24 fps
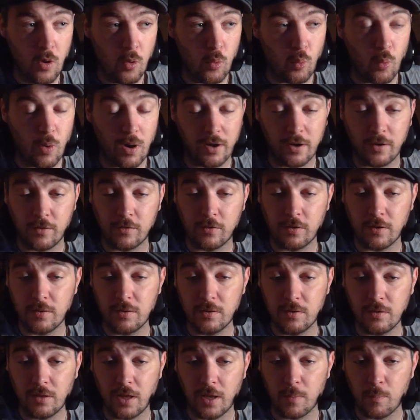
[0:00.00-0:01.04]
want to
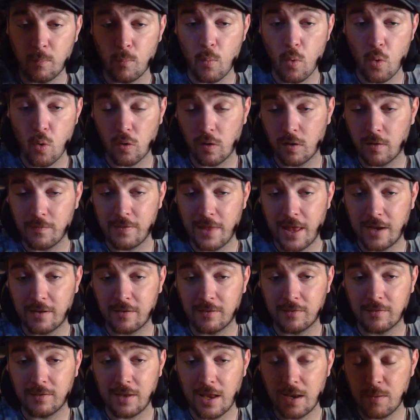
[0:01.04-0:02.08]
see, like, more of that
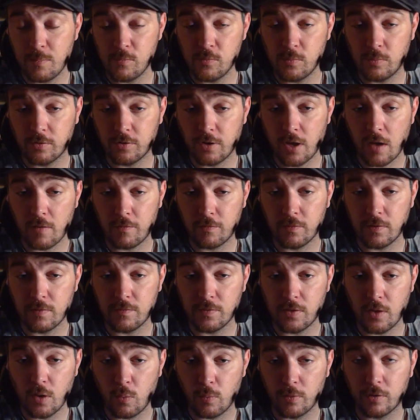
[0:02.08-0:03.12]
same stuff,
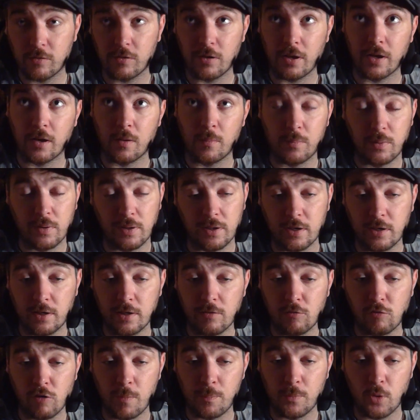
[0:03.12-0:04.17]
even though it's, like,
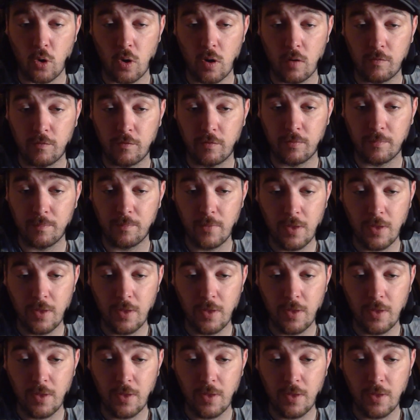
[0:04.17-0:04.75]
completely ripped off,